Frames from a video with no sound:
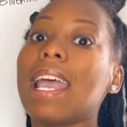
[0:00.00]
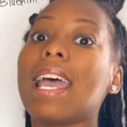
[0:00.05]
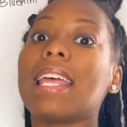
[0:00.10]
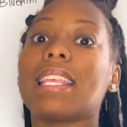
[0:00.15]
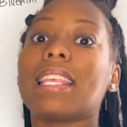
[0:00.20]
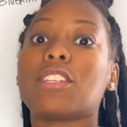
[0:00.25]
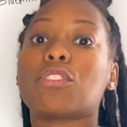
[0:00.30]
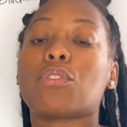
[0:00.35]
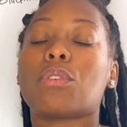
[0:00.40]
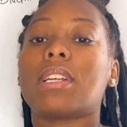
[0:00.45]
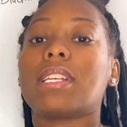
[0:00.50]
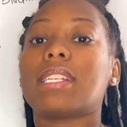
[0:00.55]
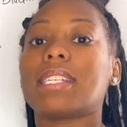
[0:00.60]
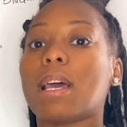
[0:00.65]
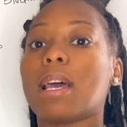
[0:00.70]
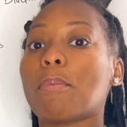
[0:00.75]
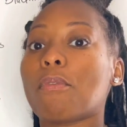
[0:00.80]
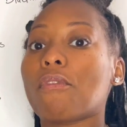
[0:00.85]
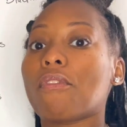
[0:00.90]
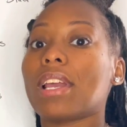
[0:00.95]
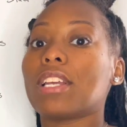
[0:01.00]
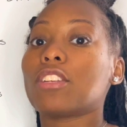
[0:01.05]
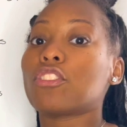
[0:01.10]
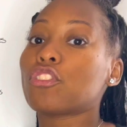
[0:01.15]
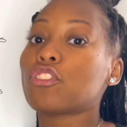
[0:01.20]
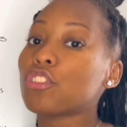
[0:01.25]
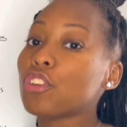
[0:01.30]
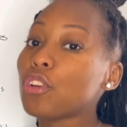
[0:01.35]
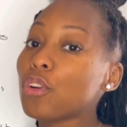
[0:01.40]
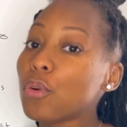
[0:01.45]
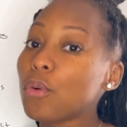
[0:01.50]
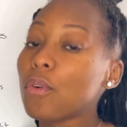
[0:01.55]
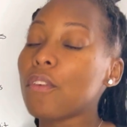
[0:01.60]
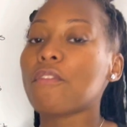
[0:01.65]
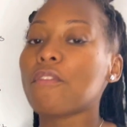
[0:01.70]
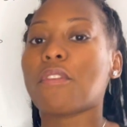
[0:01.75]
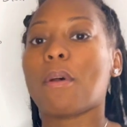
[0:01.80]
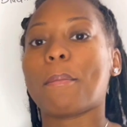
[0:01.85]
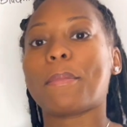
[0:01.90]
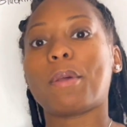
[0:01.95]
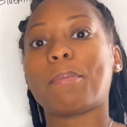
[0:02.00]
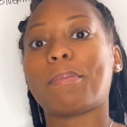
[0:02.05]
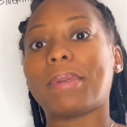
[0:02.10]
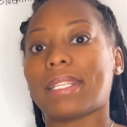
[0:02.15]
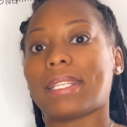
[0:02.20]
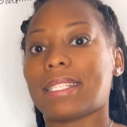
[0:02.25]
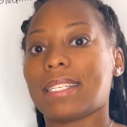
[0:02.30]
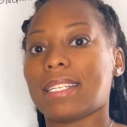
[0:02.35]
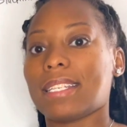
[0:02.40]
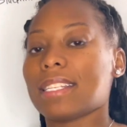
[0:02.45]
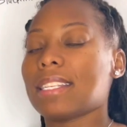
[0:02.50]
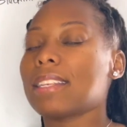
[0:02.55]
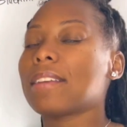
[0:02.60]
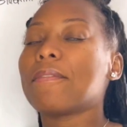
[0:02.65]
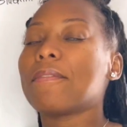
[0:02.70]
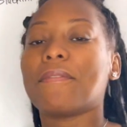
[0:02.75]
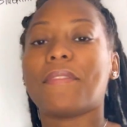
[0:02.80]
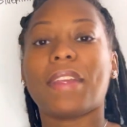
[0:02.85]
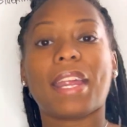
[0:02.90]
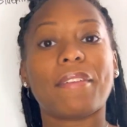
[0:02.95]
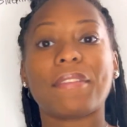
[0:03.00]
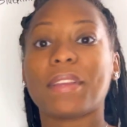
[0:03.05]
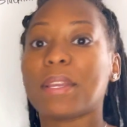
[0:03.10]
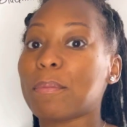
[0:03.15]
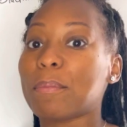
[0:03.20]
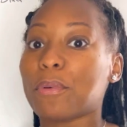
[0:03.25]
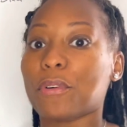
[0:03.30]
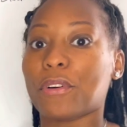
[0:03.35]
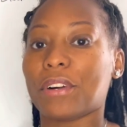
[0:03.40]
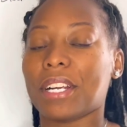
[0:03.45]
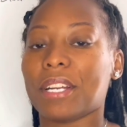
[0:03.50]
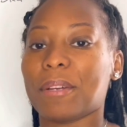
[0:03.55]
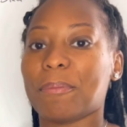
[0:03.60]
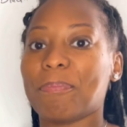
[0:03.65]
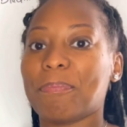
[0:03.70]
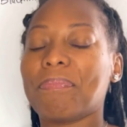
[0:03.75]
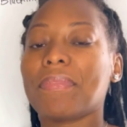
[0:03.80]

that's going to separate you from your business. Very important.